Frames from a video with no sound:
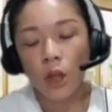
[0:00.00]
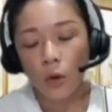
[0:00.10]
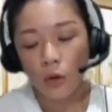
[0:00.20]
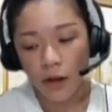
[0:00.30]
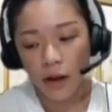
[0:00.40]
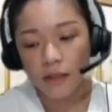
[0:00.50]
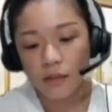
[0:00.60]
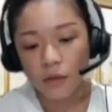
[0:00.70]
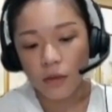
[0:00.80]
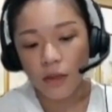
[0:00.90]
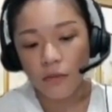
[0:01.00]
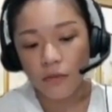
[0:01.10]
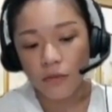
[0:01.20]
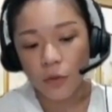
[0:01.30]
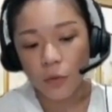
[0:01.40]
All right. So
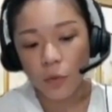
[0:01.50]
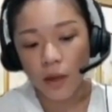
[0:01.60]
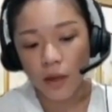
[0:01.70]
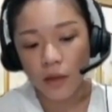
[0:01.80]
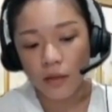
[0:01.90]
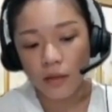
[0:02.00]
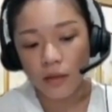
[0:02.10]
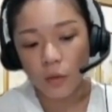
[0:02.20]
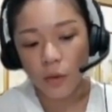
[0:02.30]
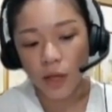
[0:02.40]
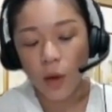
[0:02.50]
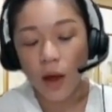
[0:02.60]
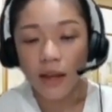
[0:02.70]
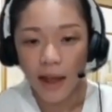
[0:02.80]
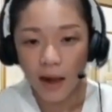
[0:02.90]
if you weren't the way you
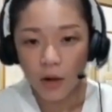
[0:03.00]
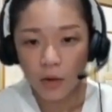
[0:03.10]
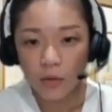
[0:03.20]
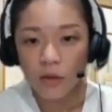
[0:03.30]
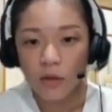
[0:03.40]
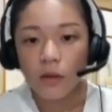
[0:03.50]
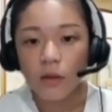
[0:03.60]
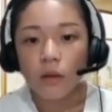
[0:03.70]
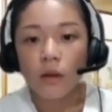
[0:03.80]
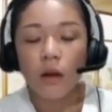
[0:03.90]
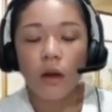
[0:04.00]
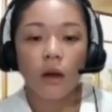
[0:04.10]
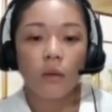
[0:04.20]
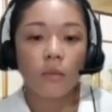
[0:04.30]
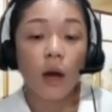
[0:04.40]
are now,
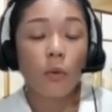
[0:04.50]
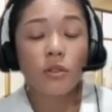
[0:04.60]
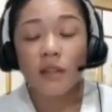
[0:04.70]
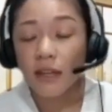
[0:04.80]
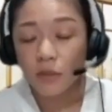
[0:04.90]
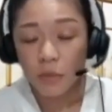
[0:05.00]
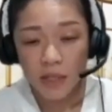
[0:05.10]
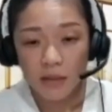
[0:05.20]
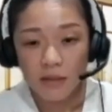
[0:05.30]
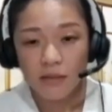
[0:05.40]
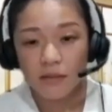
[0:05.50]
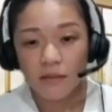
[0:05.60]
how would you like to be?